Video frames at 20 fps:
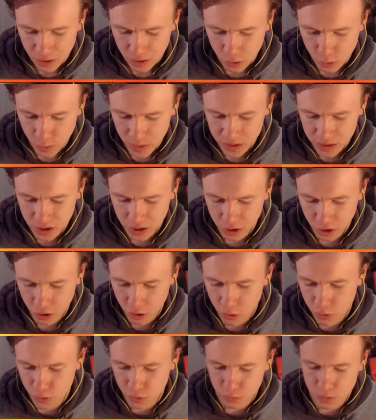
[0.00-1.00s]
The Queen's going to
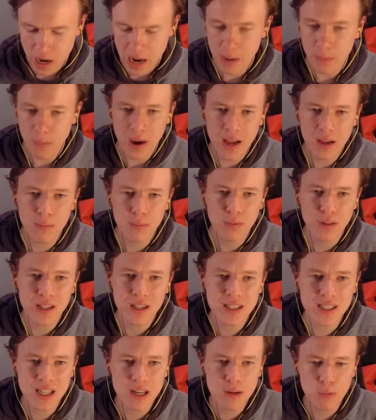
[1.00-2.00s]
go the right way and
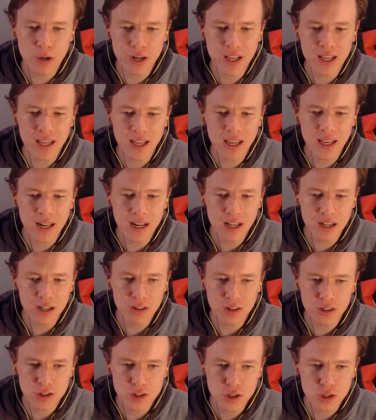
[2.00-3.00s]
let's see what he can get
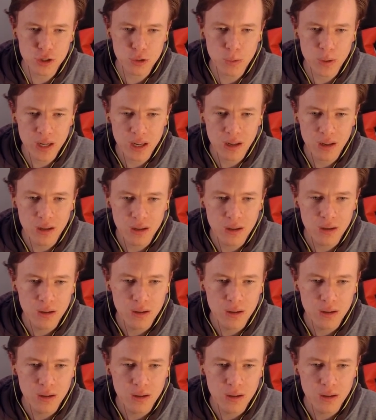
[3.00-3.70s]
out of this Sui.